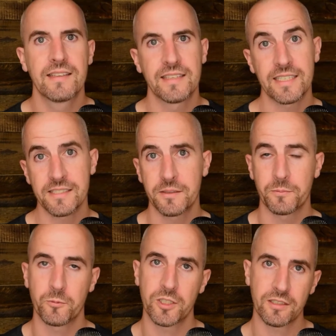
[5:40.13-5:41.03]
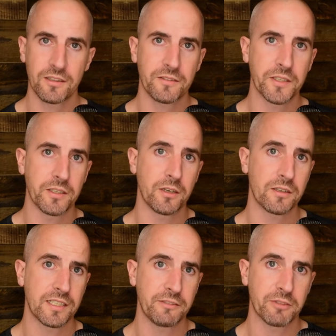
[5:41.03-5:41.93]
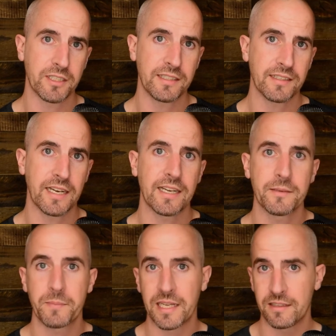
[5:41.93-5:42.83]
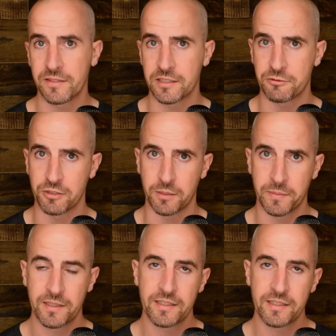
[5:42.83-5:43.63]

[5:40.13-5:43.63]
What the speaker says: Next up, we're going to look for knock-knee running and pelvic drop.